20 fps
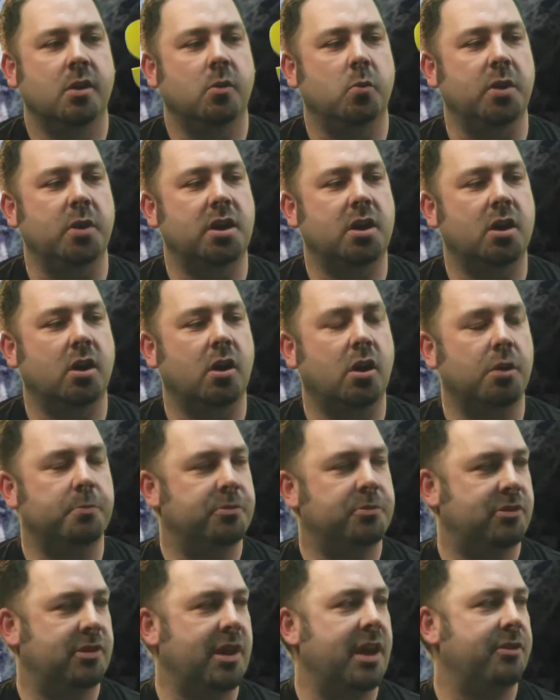we got
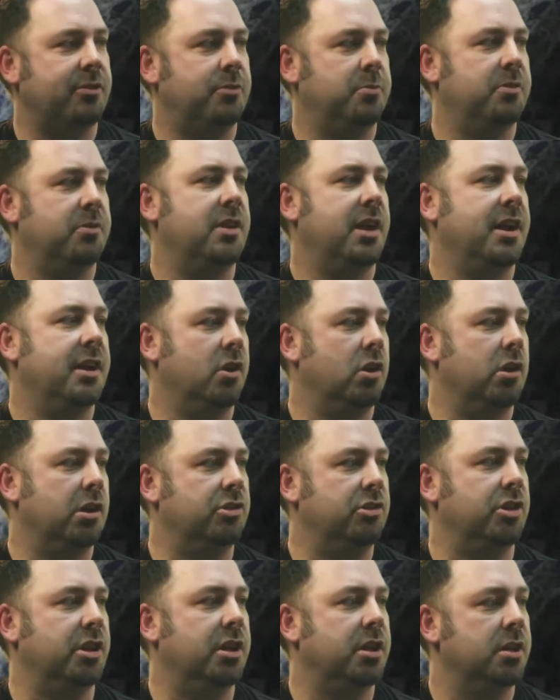obsessed with
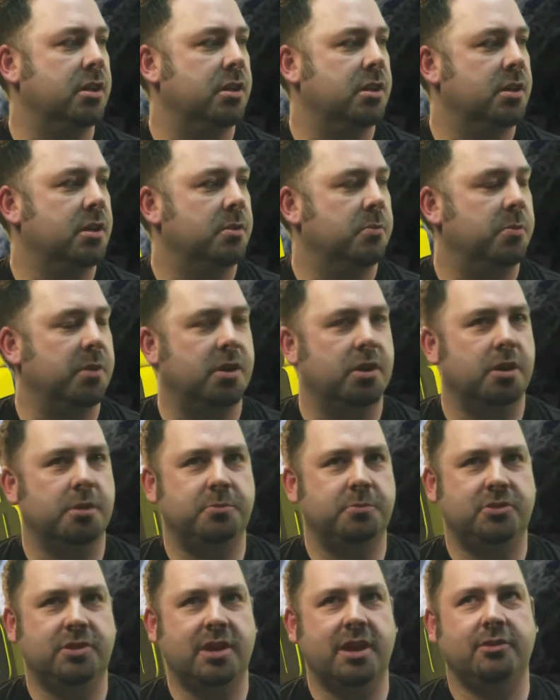technology we got
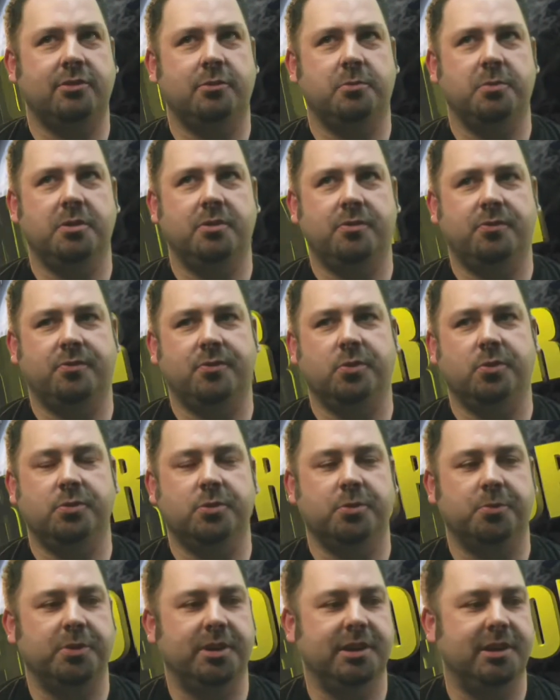obsessed with
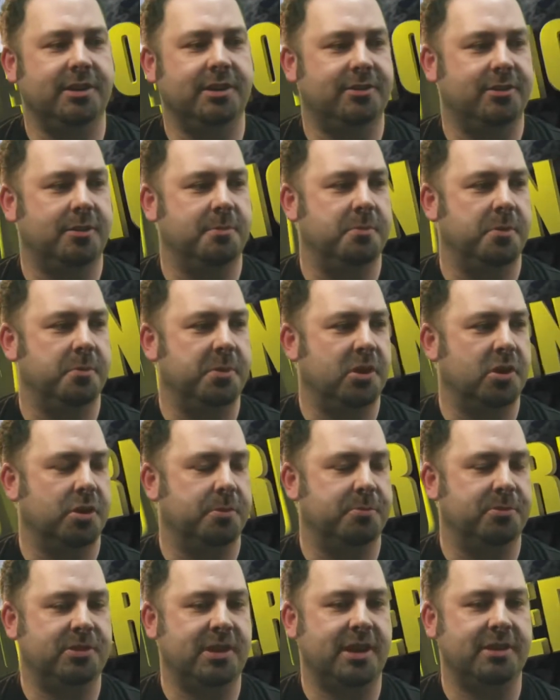photorealism and we got
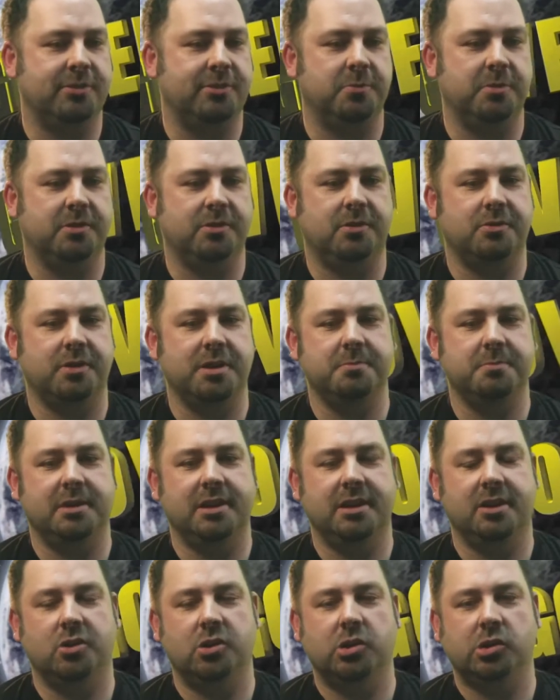obsessed with great
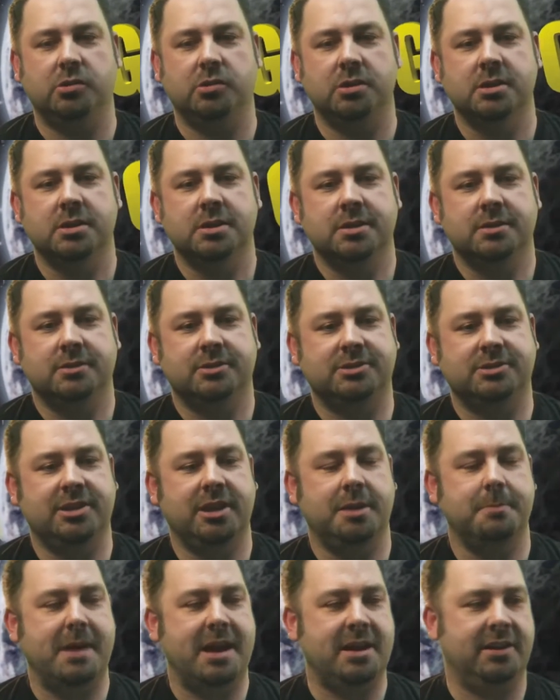big long
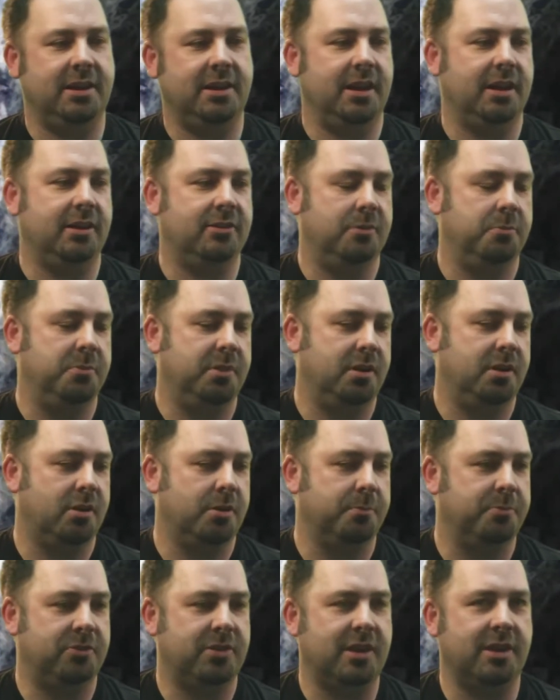cinematics and we got
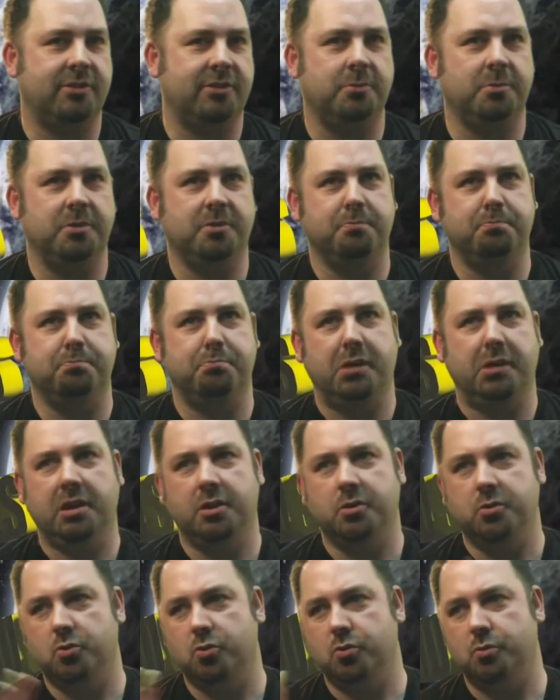obsessed with
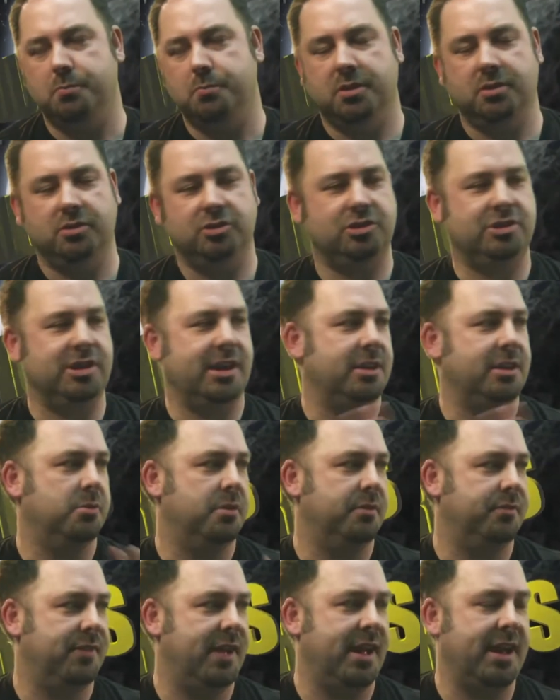bloom and
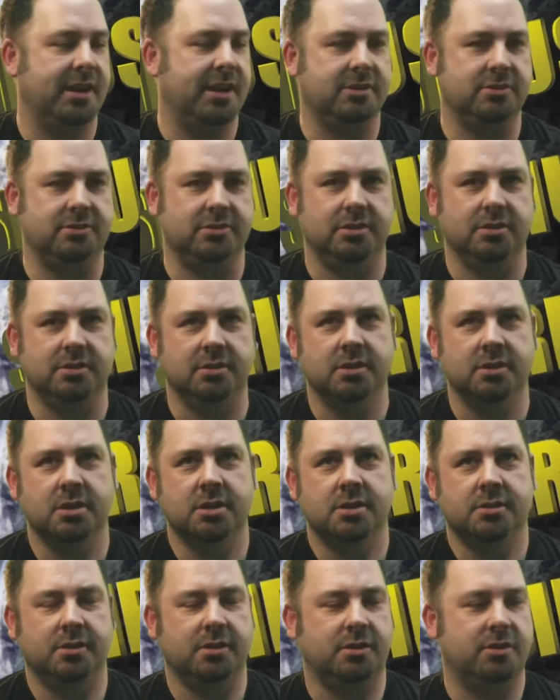shadow effects and
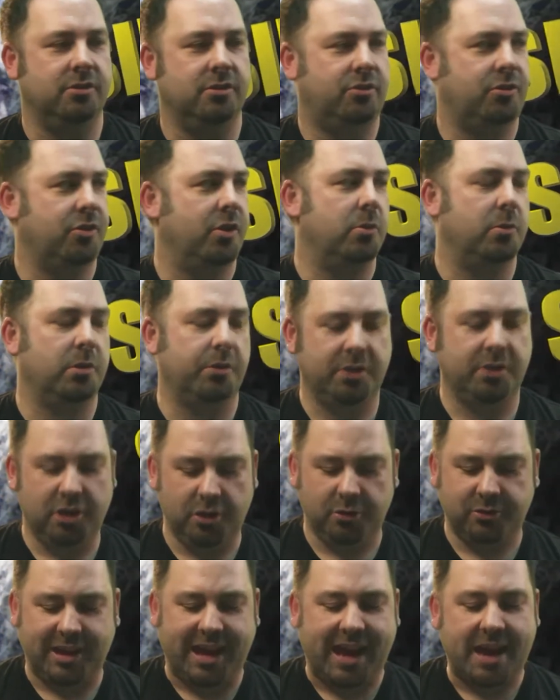the controller and
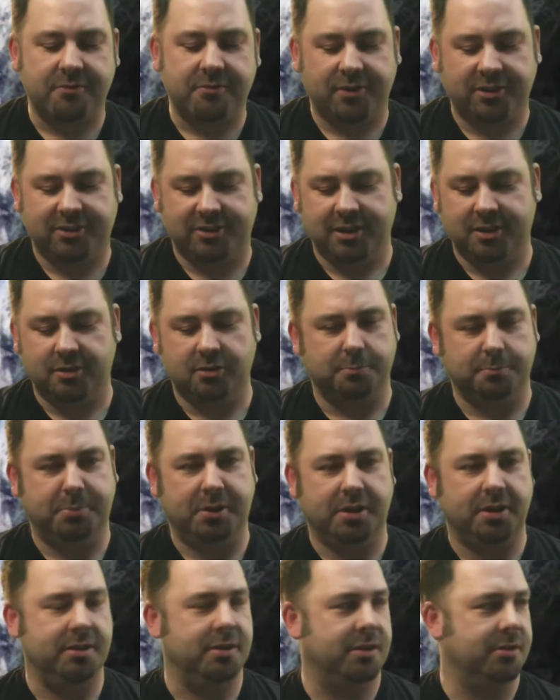using every single
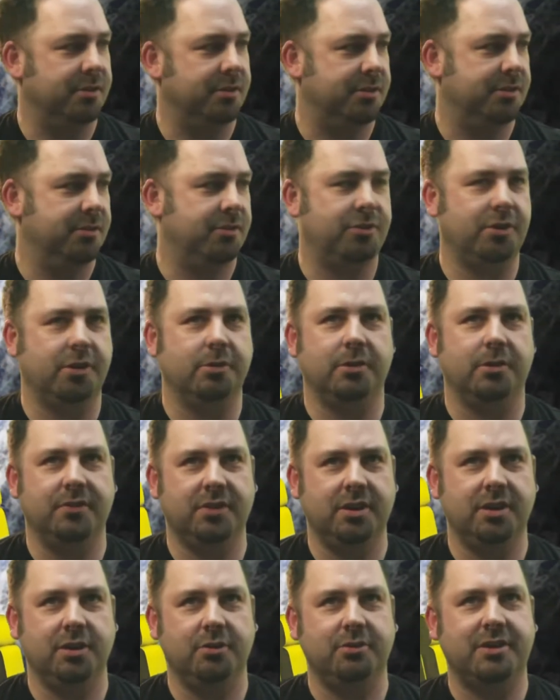button on the controller. If
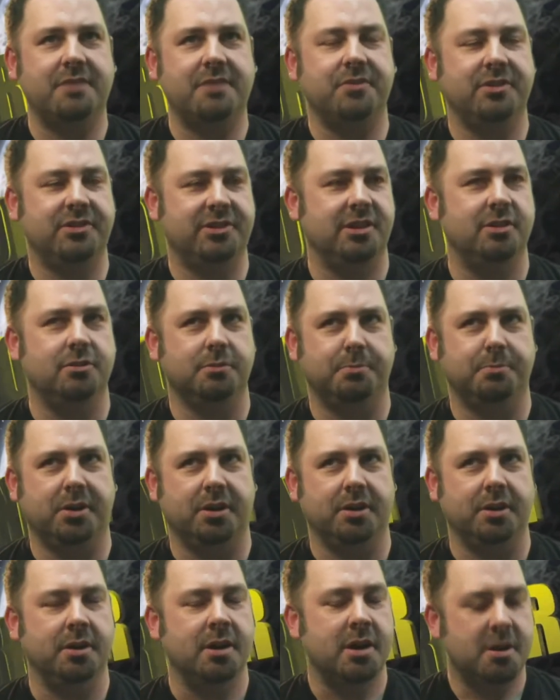you didn't use every single
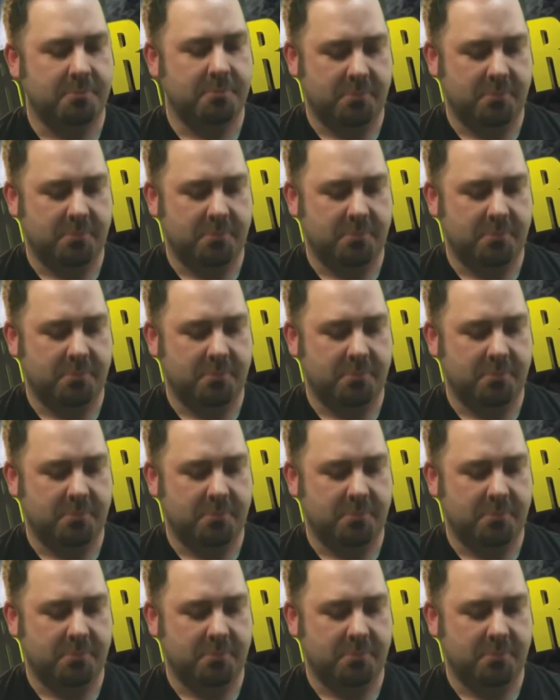button,